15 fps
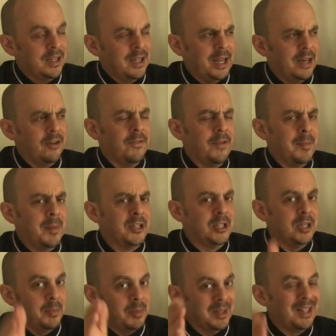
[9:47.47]
I don't know if I
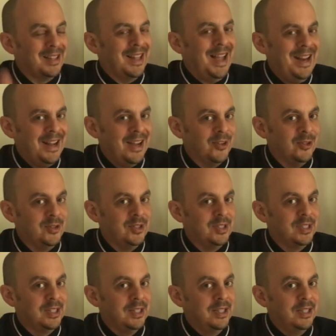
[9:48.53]
mentioned it, but The
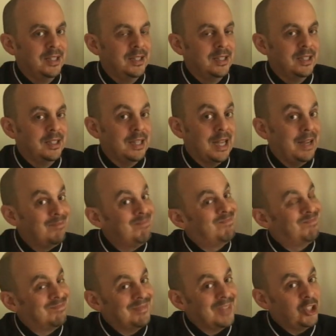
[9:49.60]
Lighthouse
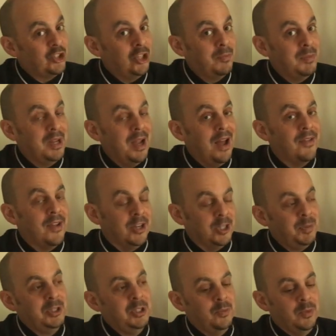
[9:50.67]
should be on there,
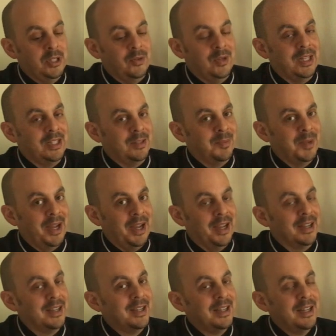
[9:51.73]
especially when you get to
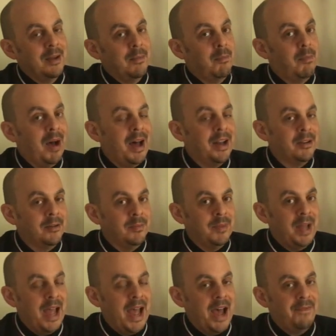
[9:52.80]
my bottom
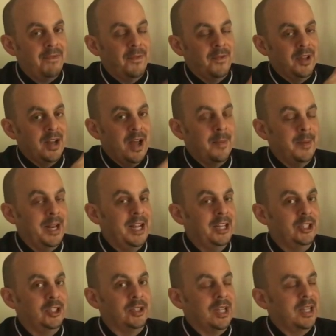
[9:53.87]
half of the
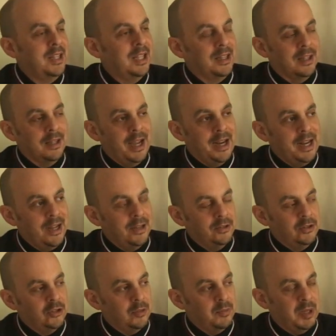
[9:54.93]
nominations. I think The Lighthouse
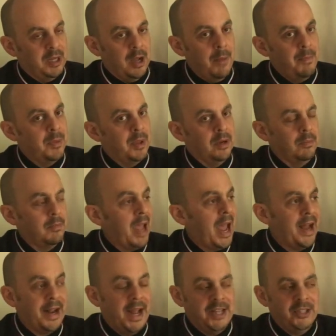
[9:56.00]
should be up there.
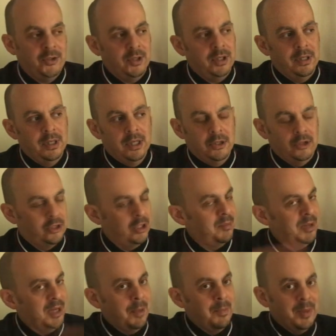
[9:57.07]
Ad Astra should
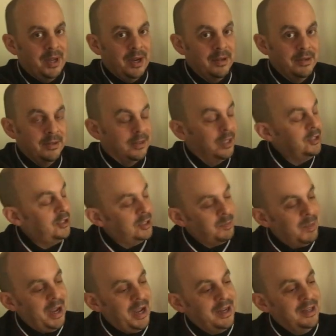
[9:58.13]
be up there. That's just
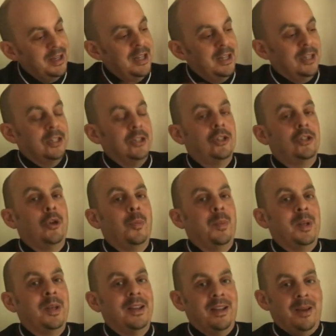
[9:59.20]
my
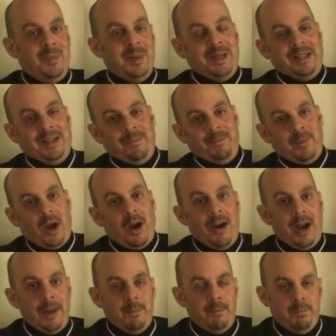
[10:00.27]
stupid opinion. All
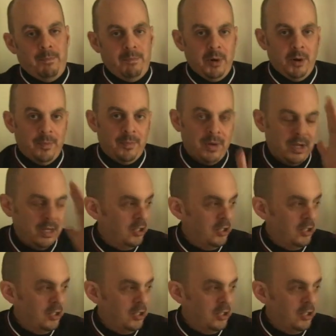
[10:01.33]
right, boom.